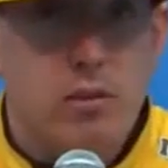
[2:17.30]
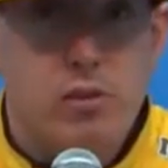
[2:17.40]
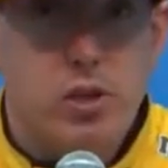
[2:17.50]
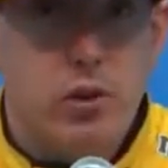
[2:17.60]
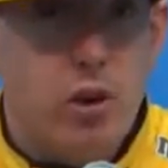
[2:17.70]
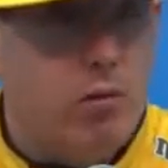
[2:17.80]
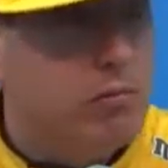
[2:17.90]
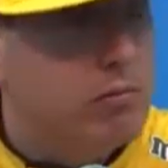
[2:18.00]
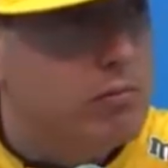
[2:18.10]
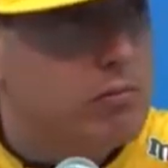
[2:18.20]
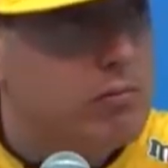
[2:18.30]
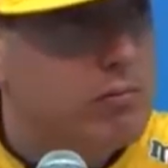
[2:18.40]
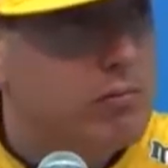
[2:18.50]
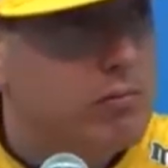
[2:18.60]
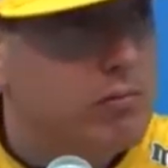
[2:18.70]
Zero.
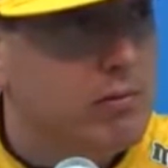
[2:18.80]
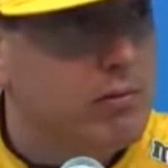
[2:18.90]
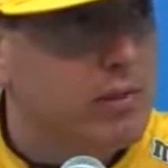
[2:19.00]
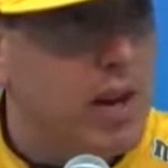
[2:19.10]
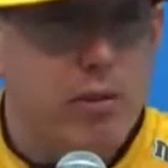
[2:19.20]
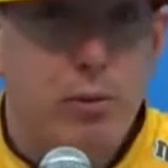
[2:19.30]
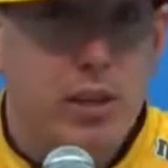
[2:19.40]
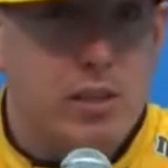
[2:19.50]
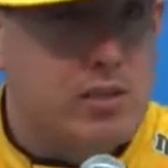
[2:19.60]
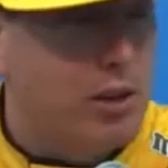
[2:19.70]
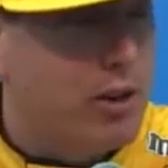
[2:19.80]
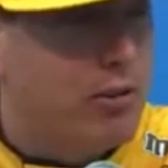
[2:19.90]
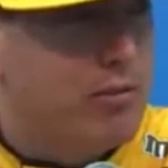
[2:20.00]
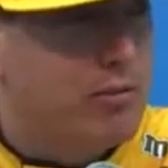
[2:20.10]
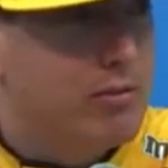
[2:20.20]
Every week it's zero.